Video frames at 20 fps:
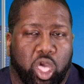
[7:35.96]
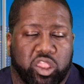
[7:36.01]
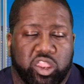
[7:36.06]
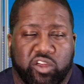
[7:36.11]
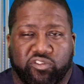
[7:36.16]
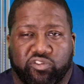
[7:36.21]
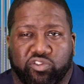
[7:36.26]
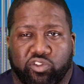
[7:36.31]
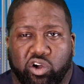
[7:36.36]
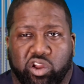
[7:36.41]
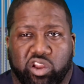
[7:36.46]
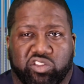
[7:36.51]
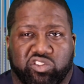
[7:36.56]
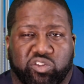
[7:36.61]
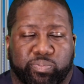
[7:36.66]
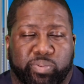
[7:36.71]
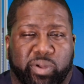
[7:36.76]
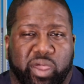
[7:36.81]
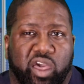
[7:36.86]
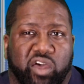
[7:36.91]
And then
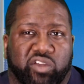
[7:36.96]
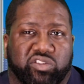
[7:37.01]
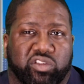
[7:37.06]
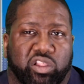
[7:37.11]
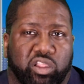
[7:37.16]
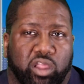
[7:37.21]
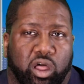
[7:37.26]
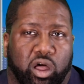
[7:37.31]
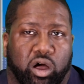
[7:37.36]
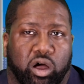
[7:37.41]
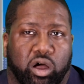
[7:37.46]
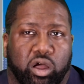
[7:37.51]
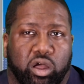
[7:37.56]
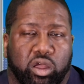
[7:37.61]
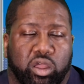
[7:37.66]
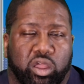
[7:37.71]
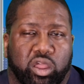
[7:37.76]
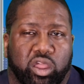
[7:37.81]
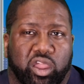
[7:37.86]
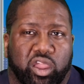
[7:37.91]
Florida just passed a
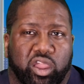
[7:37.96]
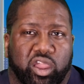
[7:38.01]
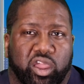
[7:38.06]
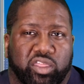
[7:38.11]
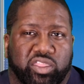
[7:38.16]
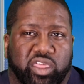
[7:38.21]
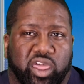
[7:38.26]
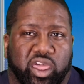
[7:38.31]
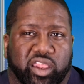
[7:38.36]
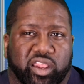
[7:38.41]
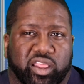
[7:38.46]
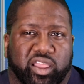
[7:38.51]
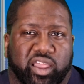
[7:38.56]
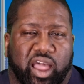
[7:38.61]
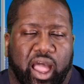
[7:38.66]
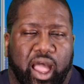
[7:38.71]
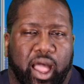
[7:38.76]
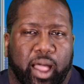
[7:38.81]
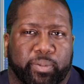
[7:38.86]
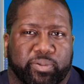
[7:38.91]
law
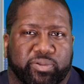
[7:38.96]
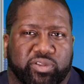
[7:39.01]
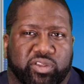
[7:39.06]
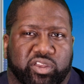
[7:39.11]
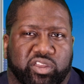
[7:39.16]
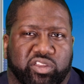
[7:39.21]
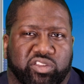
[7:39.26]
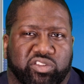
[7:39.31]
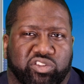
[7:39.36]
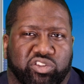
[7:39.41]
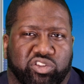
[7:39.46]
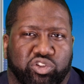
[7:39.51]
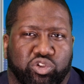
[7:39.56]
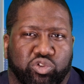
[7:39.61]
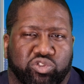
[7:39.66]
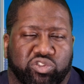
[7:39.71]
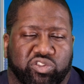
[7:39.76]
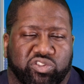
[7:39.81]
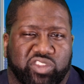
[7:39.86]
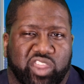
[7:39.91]
that cops can
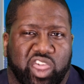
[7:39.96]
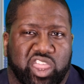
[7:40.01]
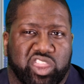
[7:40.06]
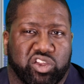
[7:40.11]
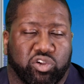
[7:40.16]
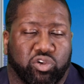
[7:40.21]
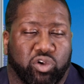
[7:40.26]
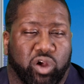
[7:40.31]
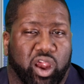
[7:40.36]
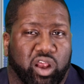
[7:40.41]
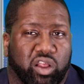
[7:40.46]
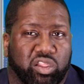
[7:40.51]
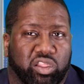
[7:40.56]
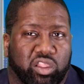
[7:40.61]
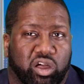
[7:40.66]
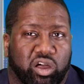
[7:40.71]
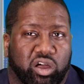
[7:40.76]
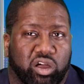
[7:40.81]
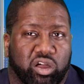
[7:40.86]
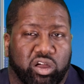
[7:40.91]
use the stand your
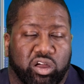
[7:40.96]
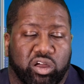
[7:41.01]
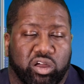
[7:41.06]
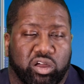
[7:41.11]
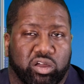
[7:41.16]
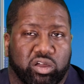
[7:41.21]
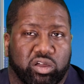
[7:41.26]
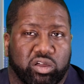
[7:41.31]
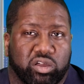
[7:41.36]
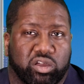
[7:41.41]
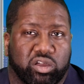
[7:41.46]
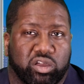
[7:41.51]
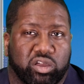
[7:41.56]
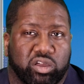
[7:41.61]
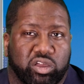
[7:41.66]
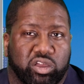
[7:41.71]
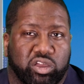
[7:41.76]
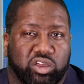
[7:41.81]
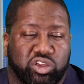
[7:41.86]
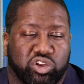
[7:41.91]
ground law.
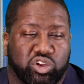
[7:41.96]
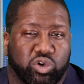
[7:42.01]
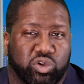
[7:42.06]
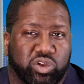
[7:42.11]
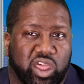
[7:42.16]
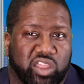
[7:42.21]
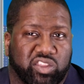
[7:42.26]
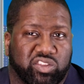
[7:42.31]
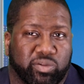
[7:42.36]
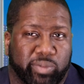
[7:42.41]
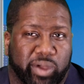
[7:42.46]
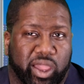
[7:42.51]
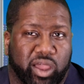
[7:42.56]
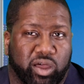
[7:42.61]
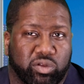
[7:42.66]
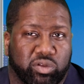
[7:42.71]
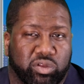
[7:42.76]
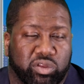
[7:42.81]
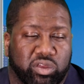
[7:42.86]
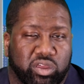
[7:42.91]
You know what that's
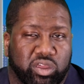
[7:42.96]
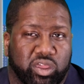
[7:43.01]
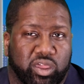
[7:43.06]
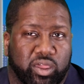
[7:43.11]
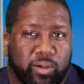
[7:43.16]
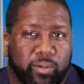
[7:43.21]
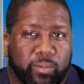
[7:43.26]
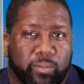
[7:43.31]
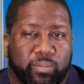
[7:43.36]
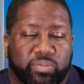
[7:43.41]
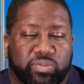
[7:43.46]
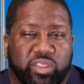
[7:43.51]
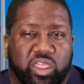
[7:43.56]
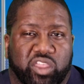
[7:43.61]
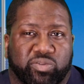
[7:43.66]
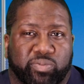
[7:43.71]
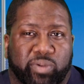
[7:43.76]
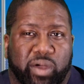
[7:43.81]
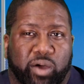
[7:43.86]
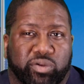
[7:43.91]
about?
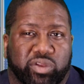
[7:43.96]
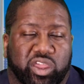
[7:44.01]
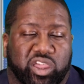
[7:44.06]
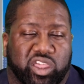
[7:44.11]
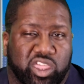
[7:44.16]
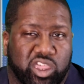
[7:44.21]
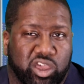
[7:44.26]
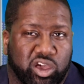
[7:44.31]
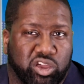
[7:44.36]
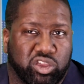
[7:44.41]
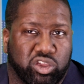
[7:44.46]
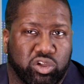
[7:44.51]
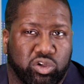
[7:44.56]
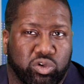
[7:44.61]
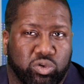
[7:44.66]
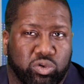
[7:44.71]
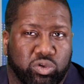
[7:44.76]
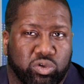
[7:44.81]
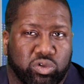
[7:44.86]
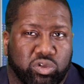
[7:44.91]
That's about when they kill
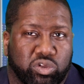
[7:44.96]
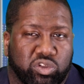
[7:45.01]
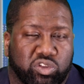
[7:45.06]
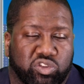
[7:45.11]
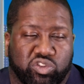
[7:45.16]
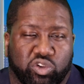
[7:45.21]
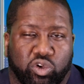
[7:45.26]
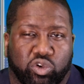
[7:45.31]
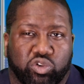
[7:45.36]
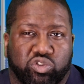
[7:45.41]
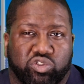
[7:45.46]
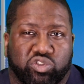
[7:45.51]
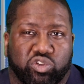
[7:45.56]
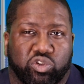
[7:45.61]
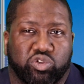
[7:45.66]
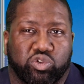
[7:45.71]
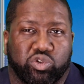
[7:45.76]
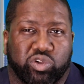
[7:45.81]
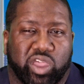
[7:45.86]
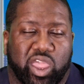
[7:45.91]
you, so
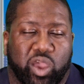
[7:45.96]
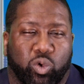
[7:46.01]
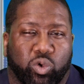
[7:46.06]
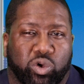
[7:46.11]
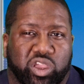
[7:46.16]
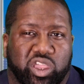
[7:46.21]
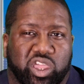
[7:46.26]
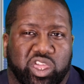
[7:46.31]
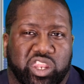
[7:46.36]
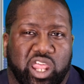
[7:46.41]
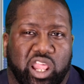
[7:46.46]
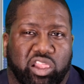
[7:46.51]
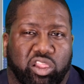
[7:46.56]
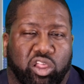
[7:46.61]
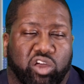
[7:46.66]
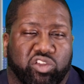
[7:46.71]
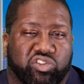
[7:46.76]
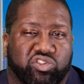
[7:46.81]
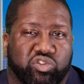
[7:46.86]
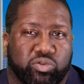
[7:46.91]
you can't get that
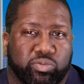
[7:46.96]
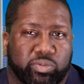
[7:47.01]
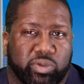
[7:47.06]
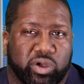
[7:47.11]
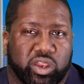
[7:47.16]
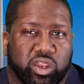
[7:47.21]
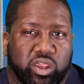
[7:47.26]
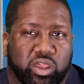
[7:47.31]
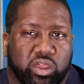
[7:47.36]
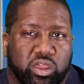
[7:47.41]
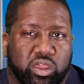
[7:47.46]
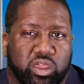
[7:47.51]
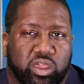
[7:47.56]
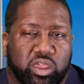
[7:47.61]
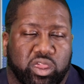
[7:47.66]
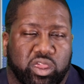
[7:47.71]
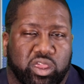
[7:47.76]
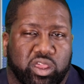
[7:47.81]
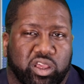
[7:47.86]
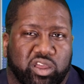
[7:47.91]
lawsuit money.
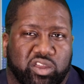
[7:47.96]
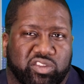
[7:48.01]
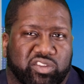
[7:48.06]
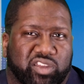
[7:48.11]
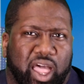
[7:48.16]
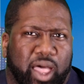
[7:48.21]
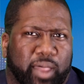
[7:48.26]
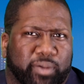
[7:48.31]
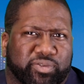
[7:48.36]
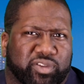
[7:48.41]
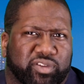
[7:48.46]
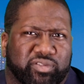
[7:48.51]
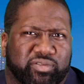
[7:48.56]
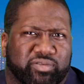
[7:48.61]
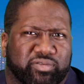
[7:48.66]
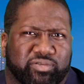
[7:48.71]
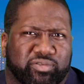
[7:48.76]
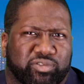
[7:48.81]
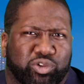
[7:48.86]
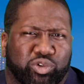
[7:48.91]
Because cops
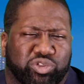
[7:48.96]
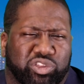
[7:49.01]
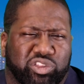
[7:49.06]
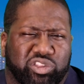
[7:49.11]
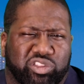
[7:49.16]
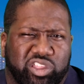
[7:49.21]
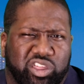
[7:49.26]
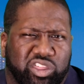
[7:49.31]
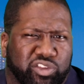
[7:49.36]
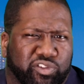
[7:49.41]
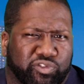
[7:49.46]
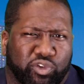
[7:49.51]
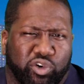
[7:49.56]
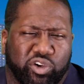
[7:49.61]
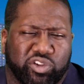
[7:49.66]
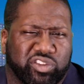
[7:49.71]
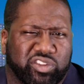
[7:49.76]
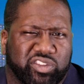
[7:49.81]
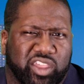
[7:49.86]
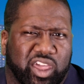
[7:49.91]
can use lethal
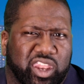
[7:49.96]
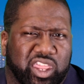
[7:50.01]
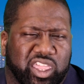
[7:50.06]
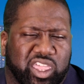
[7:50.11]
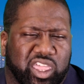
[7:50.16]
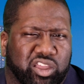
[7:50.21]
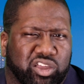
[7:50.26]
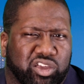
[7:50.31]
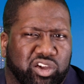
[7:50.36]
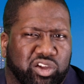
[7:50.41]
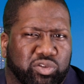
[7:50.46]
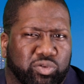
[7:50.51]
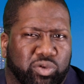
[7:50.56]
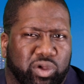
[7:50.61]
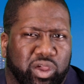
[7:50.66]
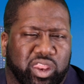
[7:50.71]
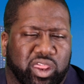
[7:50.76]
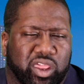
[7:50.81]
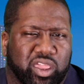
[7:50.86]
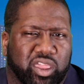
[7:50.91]
force anytime they get good
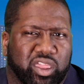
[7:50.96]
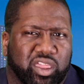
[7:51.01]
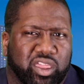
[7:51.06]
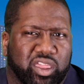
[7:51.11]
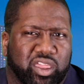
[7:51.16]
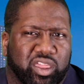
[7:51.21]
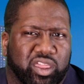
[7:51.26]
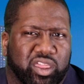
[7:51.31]
and ready.